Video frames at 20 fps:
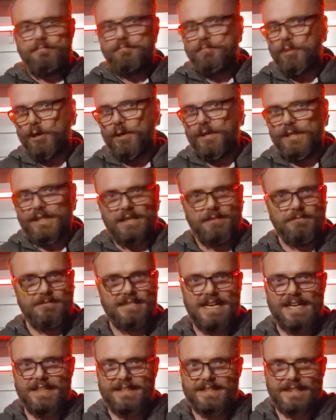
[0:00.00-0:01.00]
Berta comes
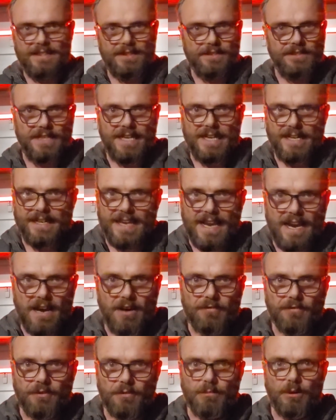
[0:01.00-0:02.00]
out the other day on
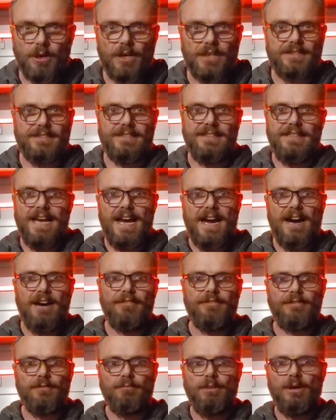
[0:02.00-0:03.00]
Al from Boston. Al
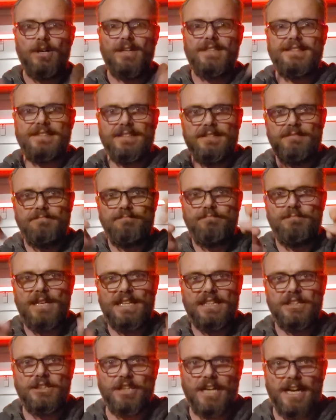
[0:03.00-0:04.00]
from Boston,
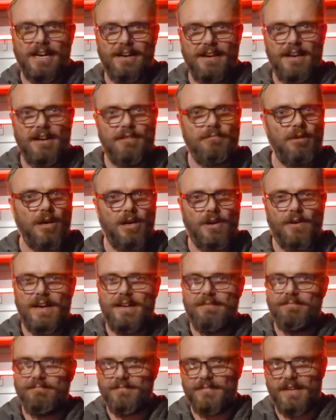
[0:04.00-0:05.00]
big shout out, bro.
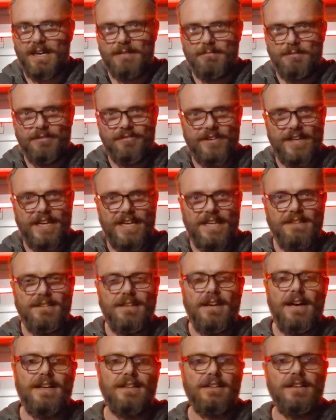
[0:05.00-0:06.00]
I'm a fan.
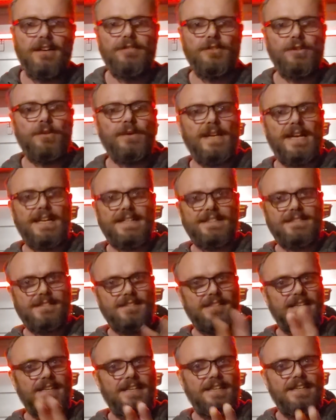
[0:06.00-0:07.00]
I love you, and I
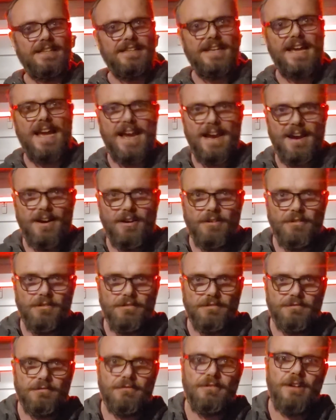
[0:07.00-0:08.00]
see now
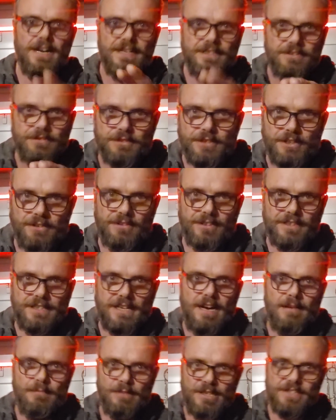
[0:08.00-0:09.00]
why you turned the
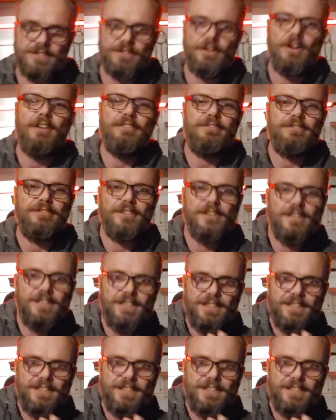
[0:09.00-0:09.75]
comments off.